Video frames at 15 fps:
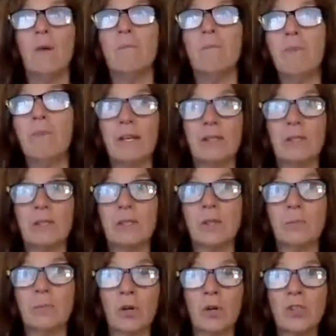but the
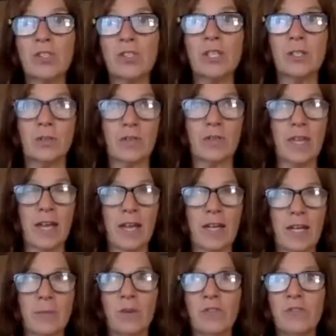person or the
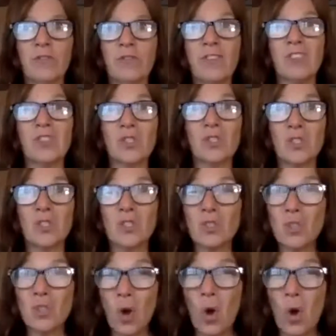animal feels
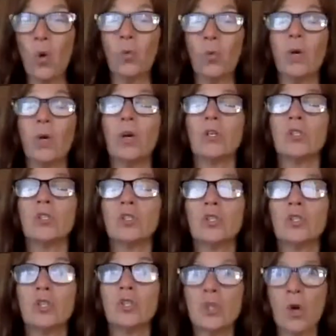so
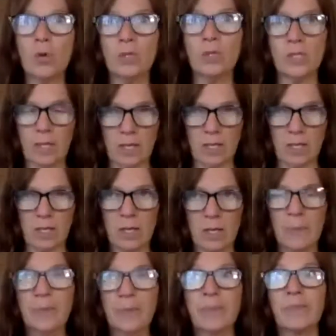sick
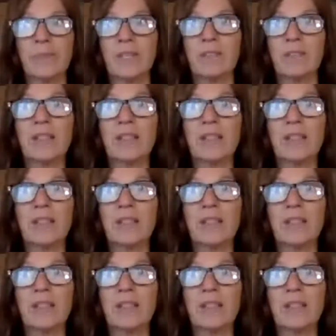that